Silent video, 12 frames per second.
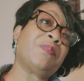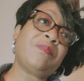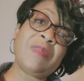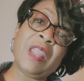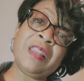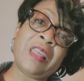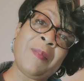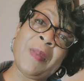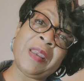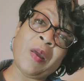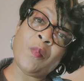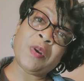They may
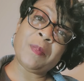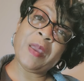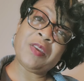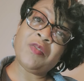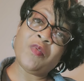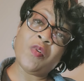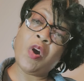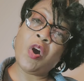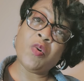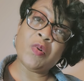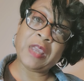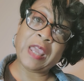not want to pay you for a
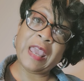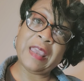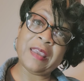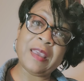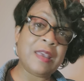whole cake,